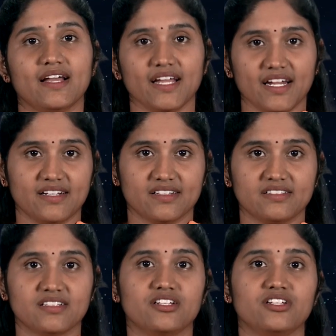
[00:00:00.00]
It
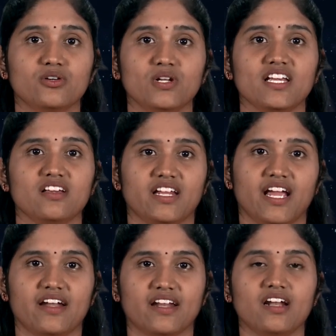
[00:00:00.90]
is newly
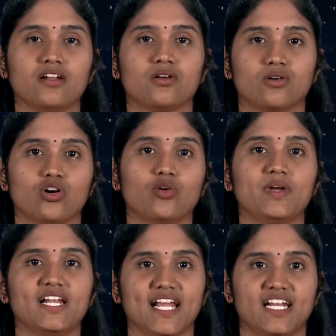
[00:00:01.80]
created
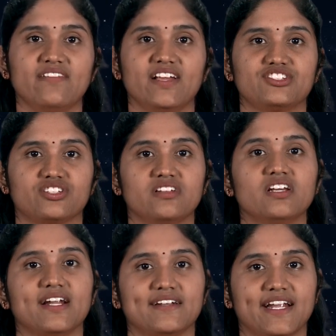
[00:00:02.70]
global elevation
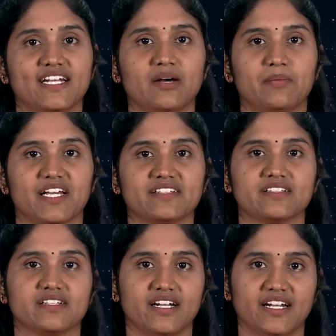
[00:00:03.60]
database
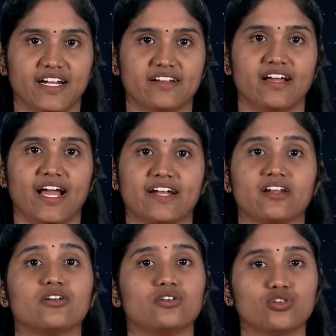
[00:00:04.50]
gridded at
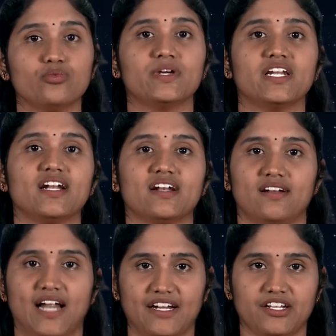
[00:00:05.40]
2-minute
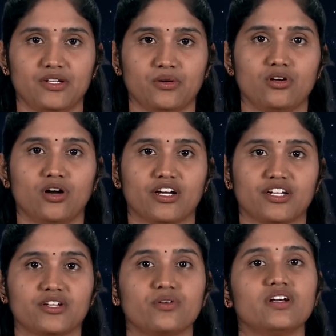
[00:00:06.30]
latitude
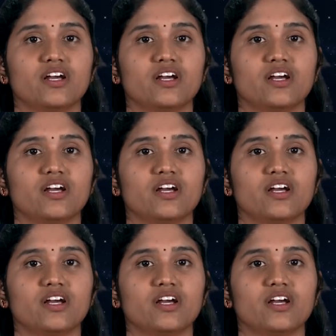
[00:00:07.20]
longitude